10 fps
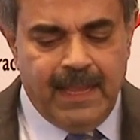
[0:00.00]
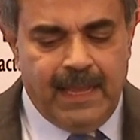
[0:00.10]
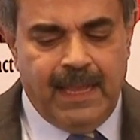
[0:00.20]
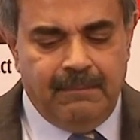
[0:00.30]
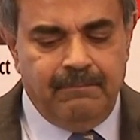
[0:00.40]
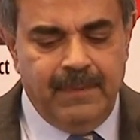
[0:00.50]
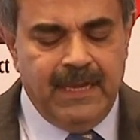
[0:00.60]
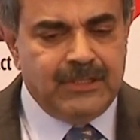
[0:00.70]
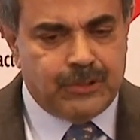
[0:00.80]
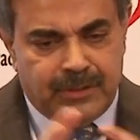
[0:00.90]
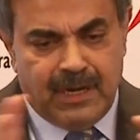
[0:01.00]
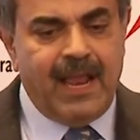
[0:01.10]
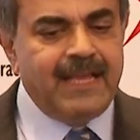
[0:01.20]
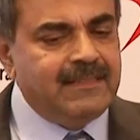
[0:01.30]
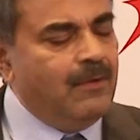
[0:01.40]

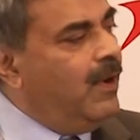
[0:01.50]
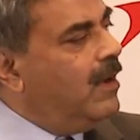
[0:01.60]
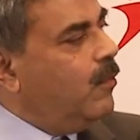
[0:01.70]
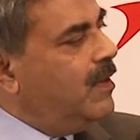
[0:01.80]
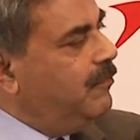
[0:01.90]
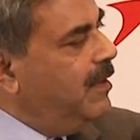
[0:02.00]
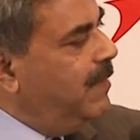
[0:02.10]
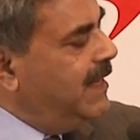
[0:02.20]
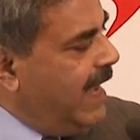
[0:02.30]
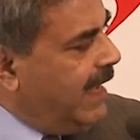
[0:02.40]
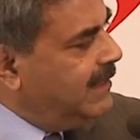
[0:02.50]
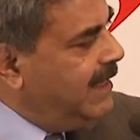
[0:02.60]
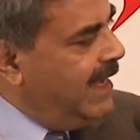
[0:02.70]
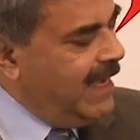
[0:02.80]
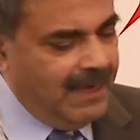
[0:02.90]
institutionalize the work, what we have been done,
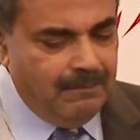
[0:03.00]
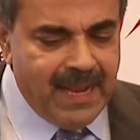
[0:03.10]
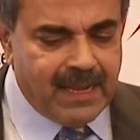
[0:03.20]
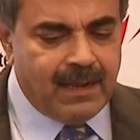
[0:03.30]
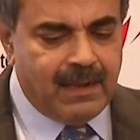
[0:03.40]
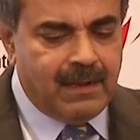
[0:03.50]
and make a